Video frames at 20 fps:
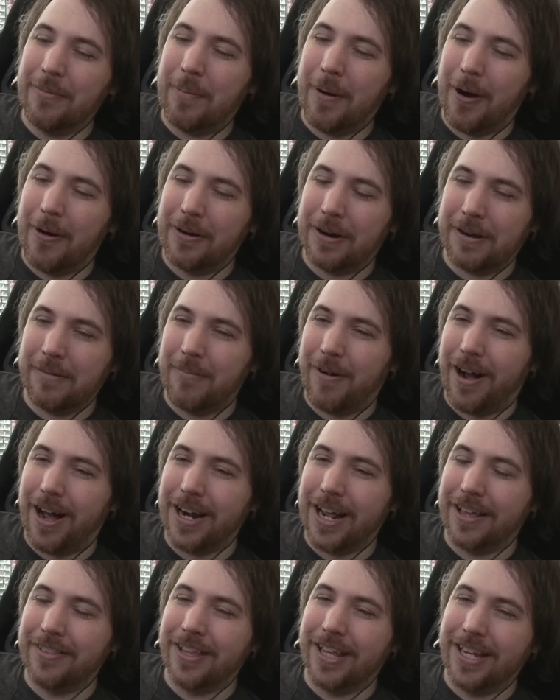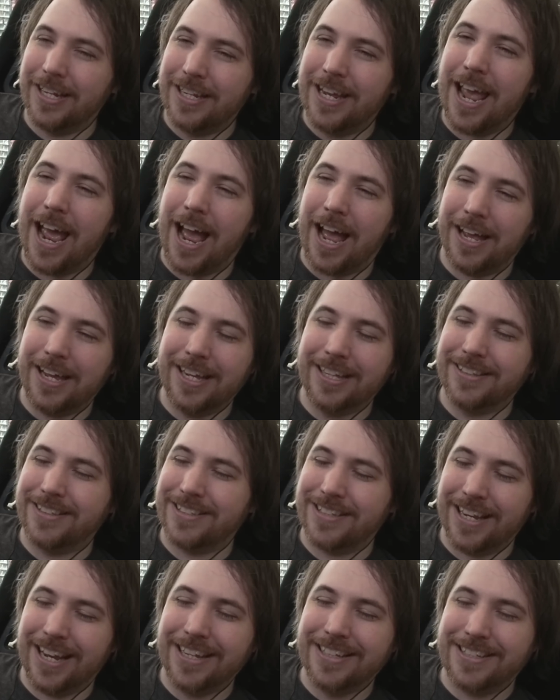your Pokemon. And then, yeah,
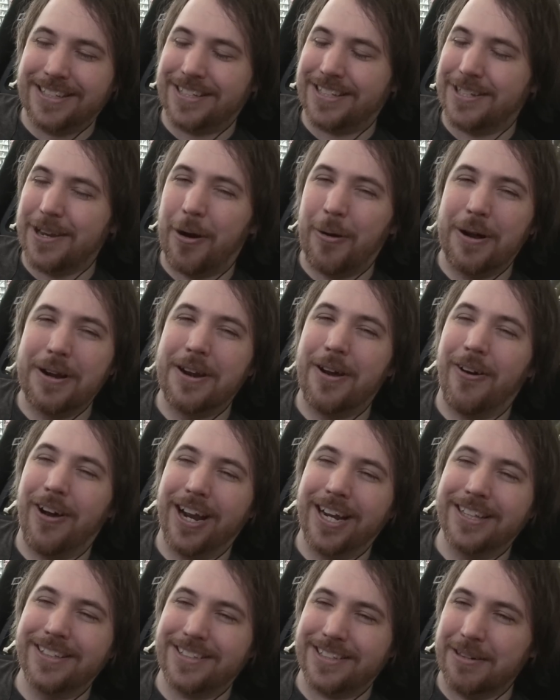it's so annoying.